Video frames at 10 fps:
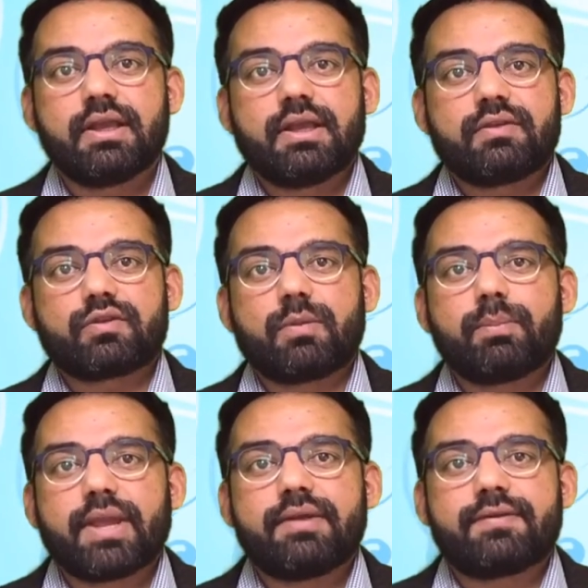Some
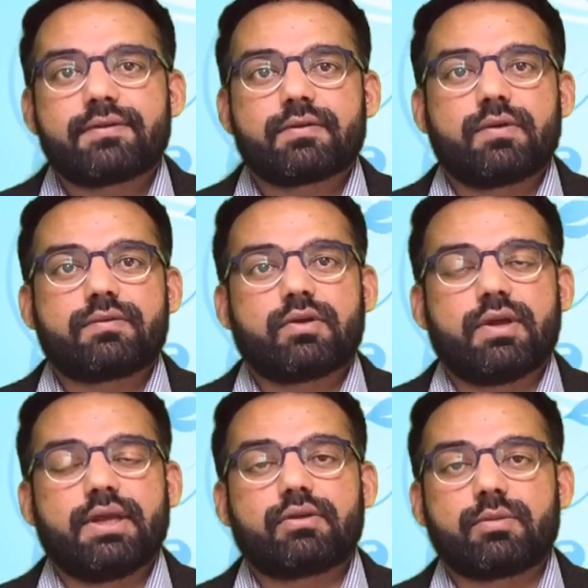benefits of
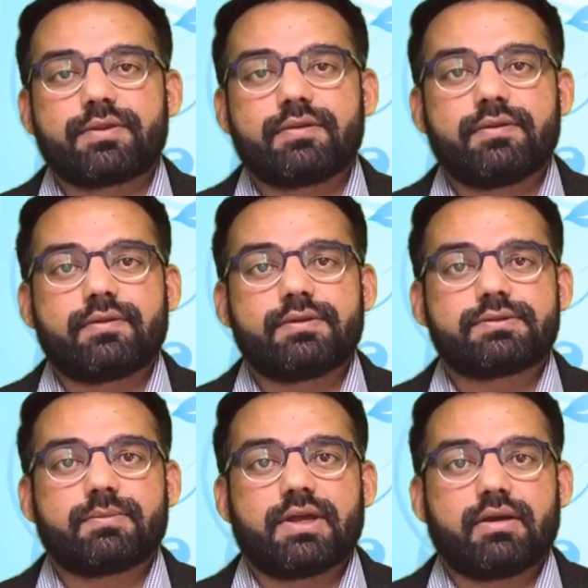uh, corporate
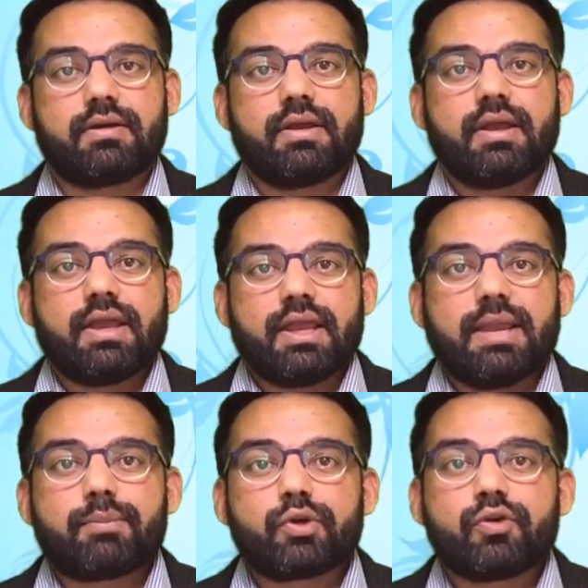citizenship are
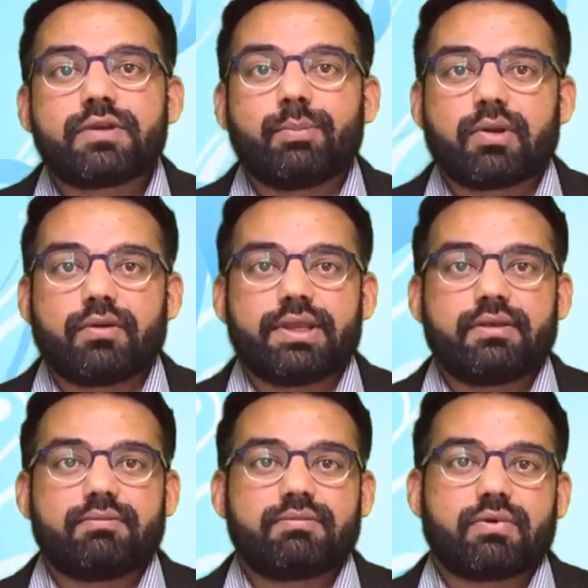improved
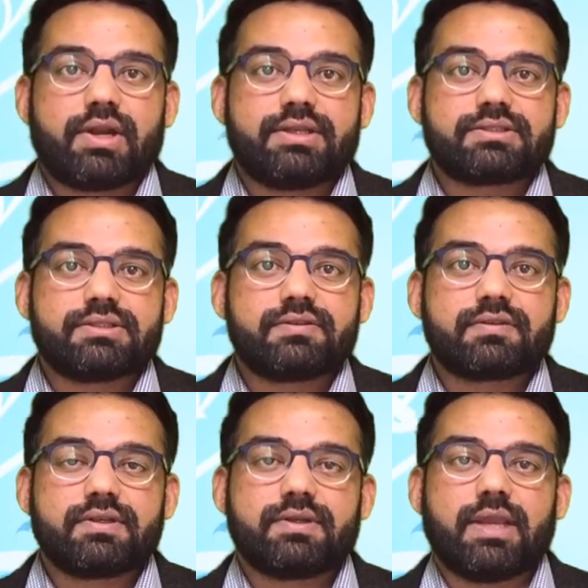employee
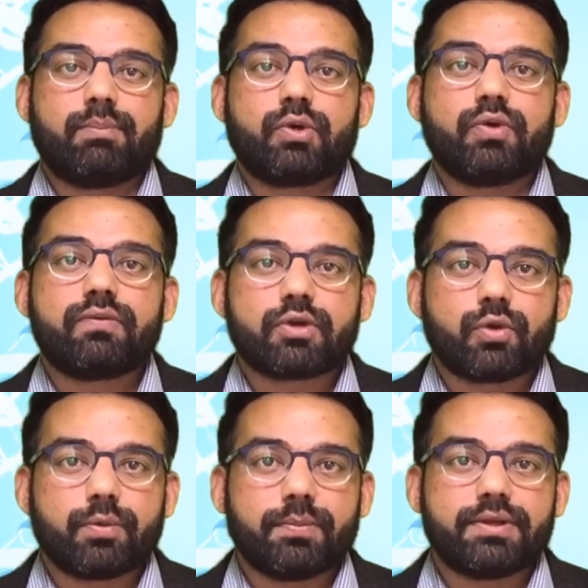relations, improved
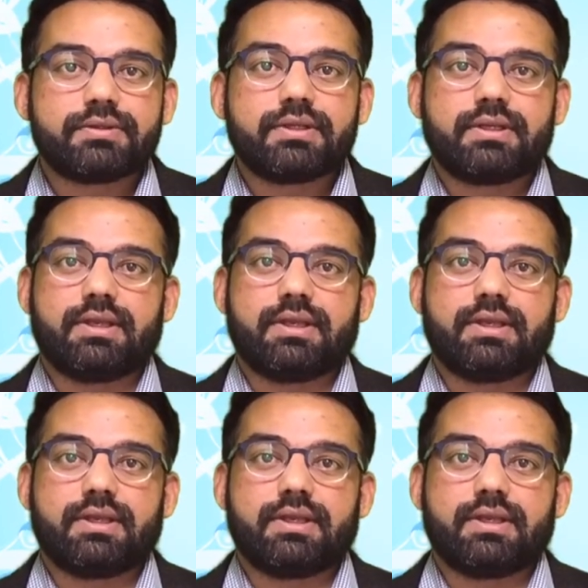recruitment,